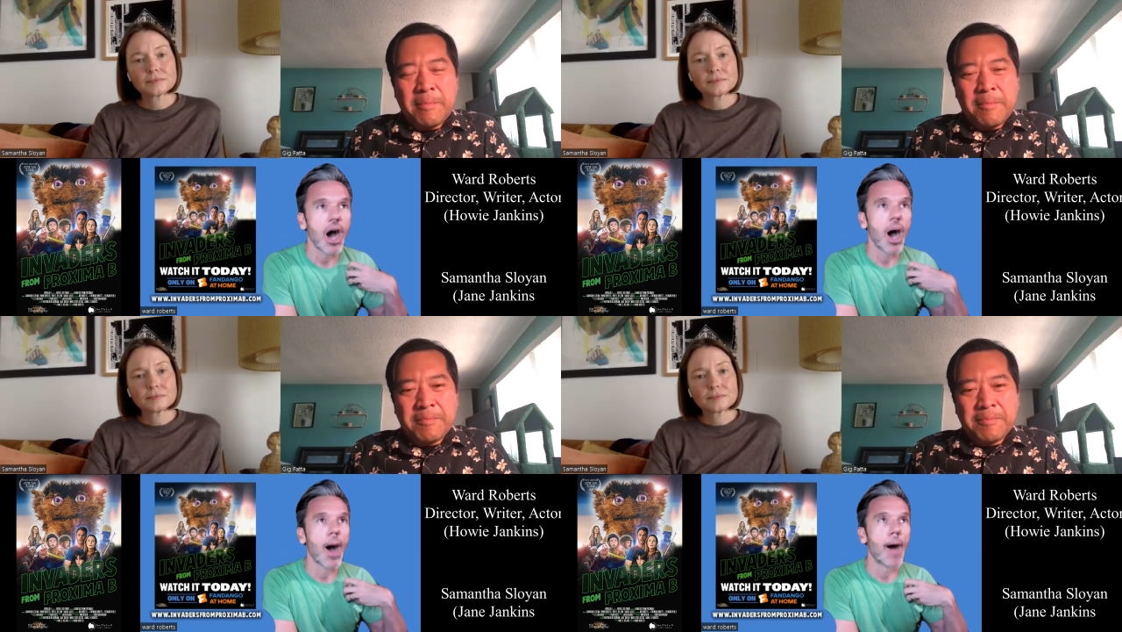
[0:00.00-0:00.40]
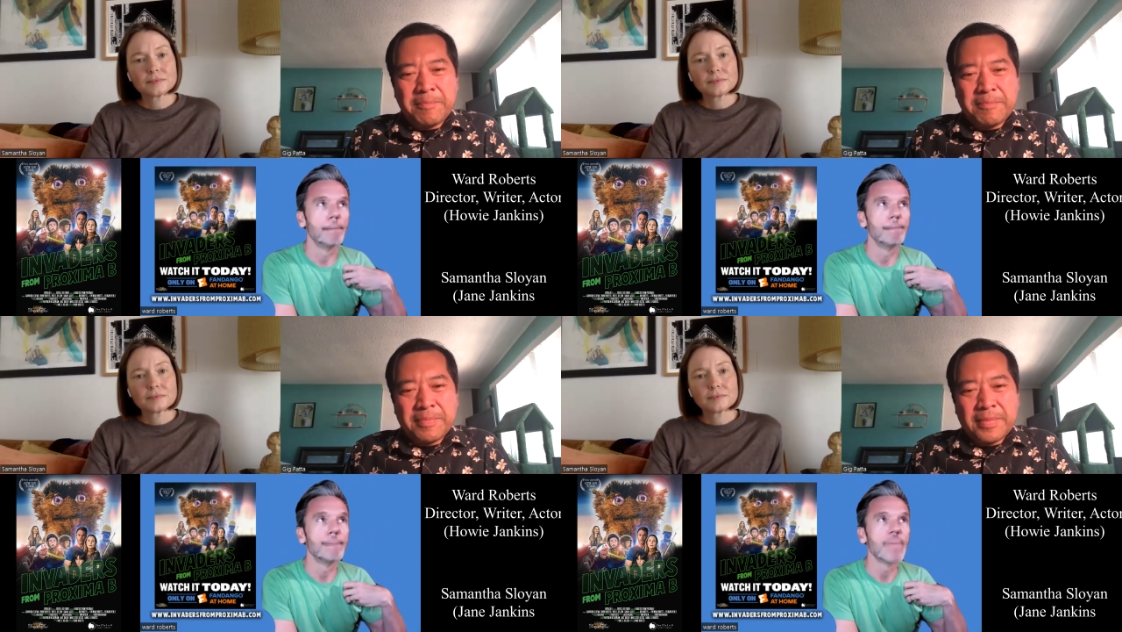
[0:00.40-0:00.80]

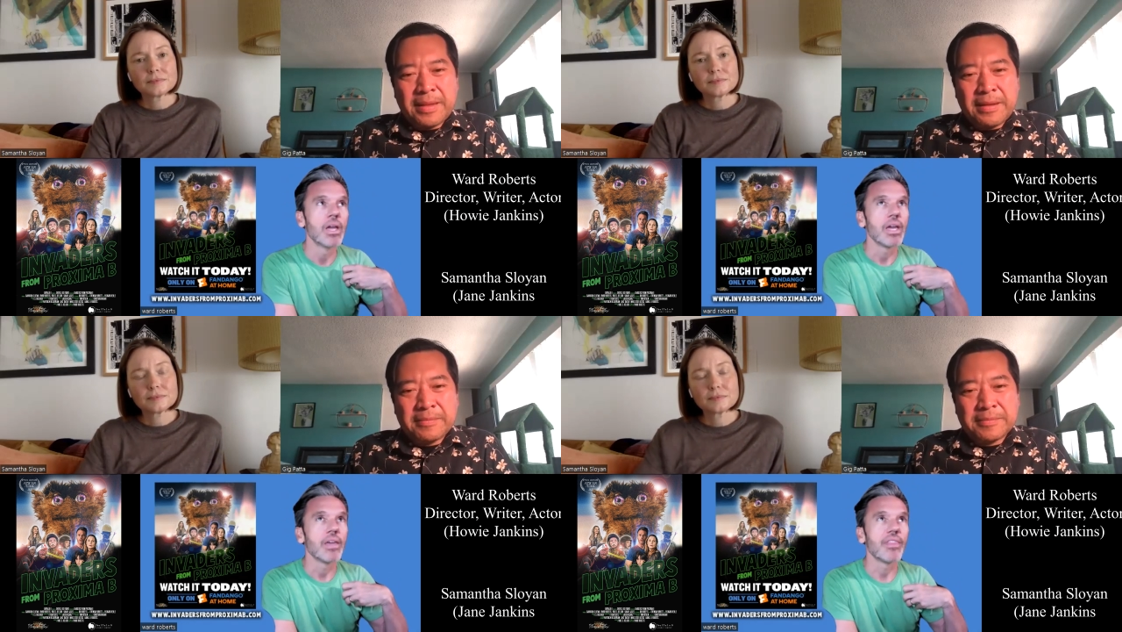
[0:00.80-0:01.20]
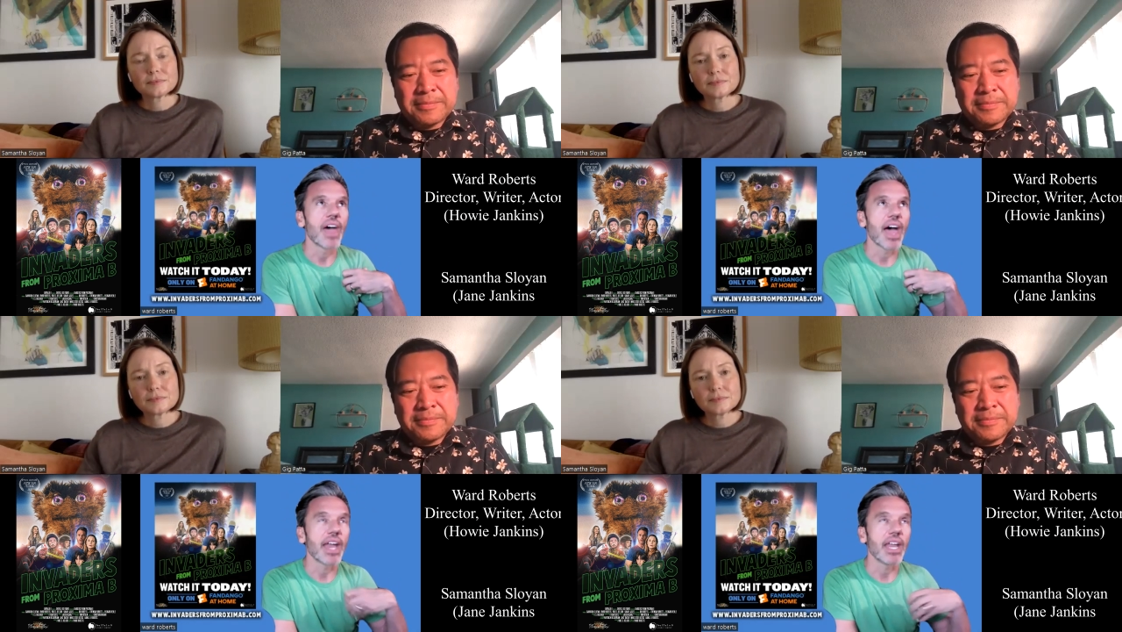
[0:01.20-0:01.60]
Speaker 1: Um,
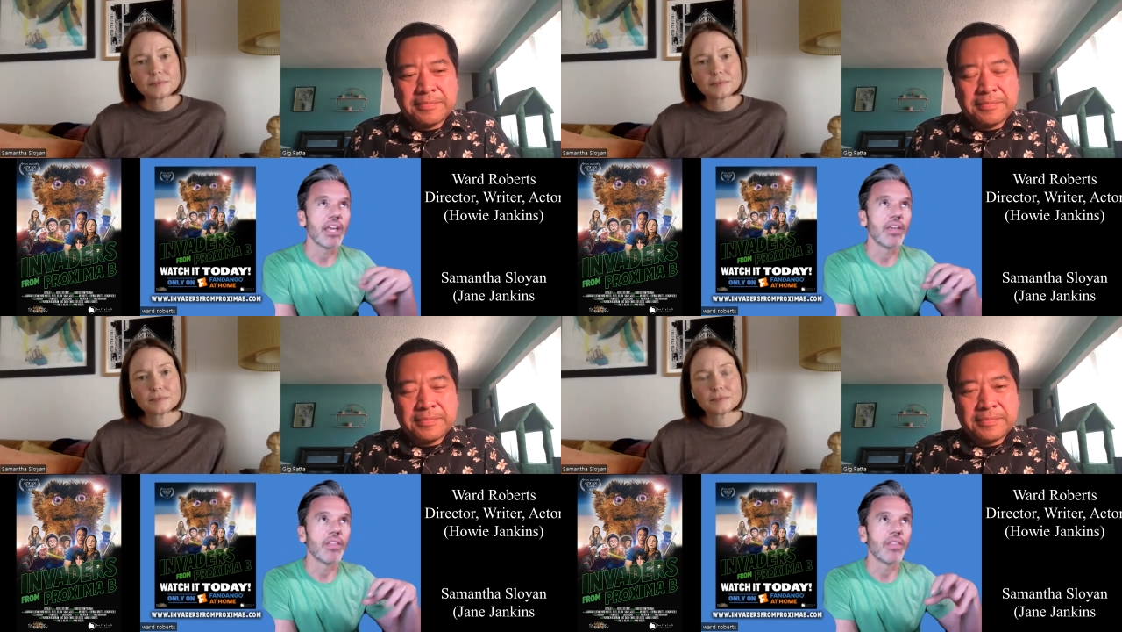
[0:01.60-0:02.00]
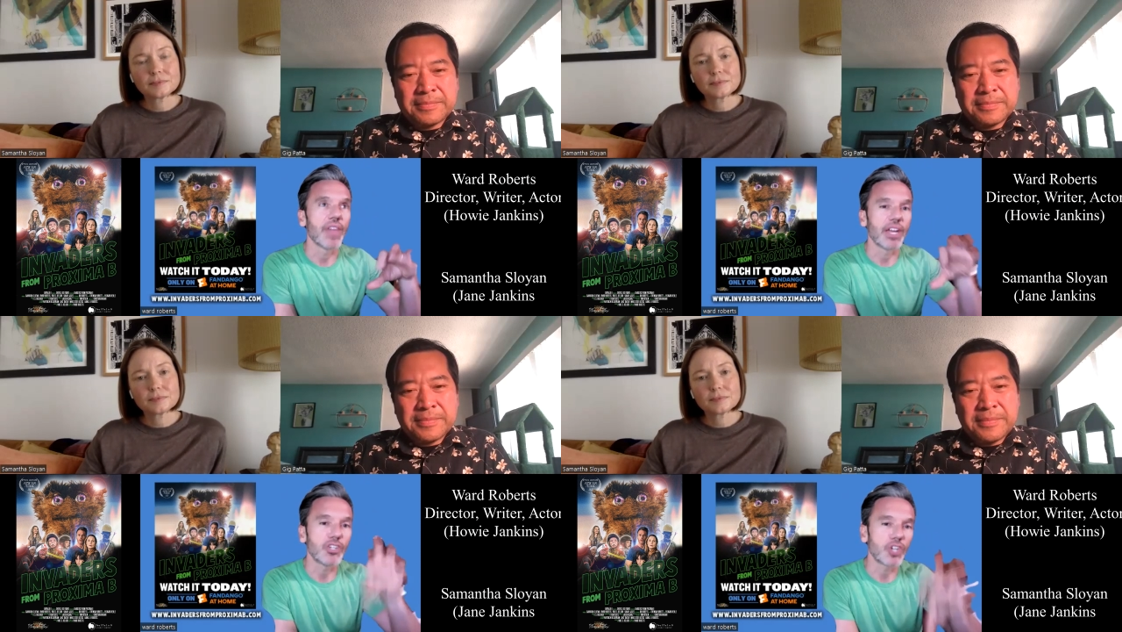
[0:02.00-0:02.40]
that
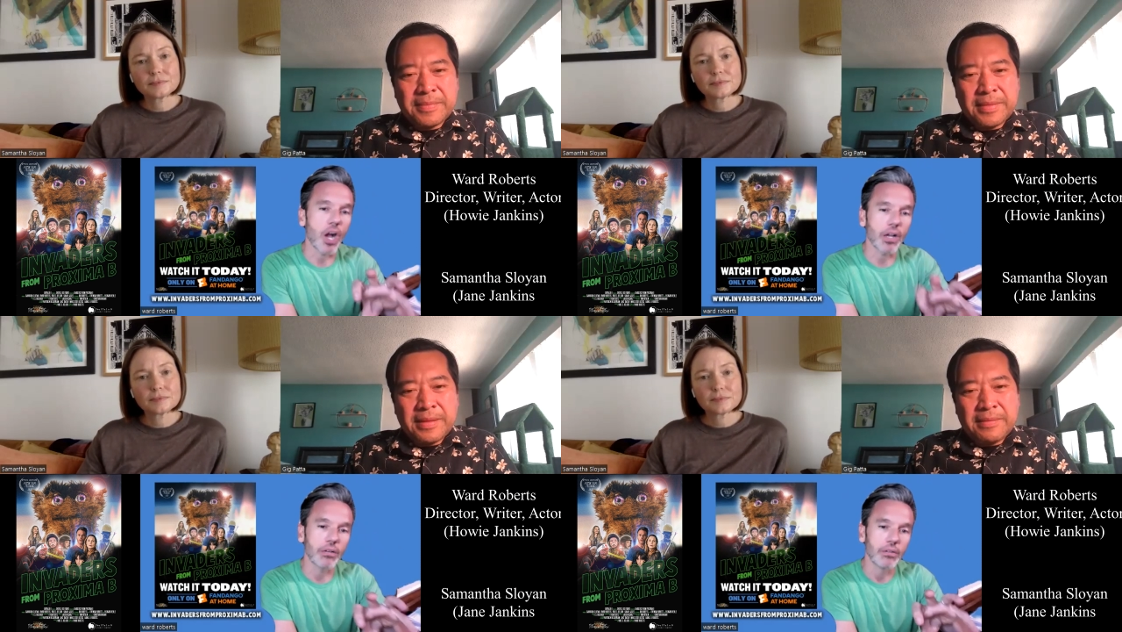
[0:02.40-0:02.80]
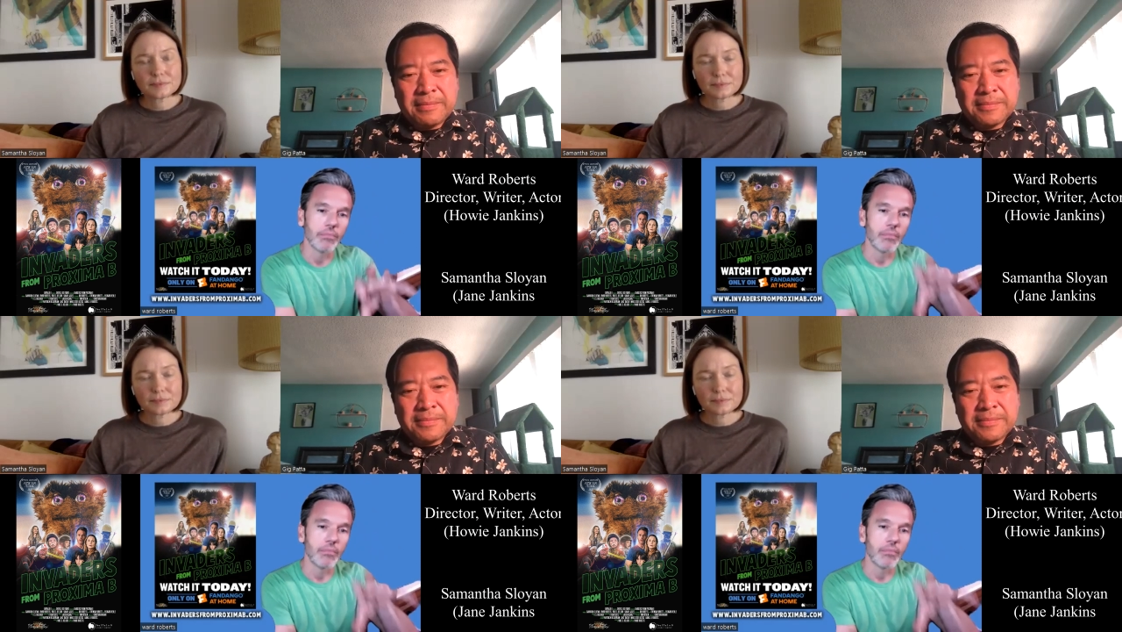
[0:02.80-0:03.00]
that Chuck,